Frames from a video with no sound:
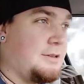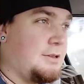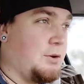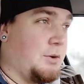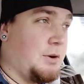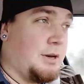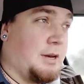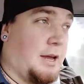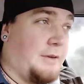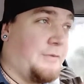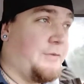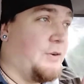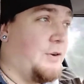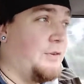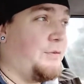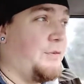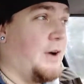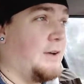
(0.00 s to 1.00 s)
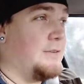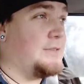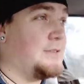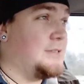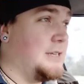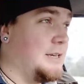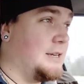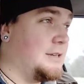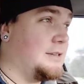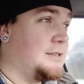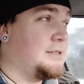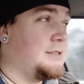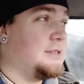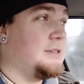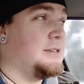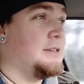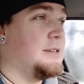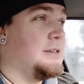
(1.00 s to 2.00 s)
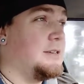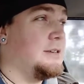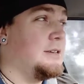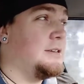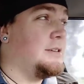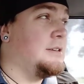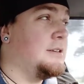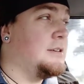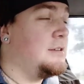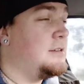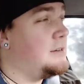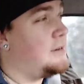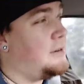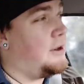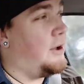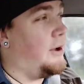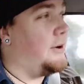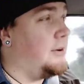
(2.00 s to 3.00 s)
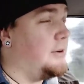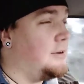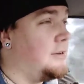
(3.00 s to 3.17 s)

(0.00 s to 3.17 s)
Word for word: doing day four, five, six. No,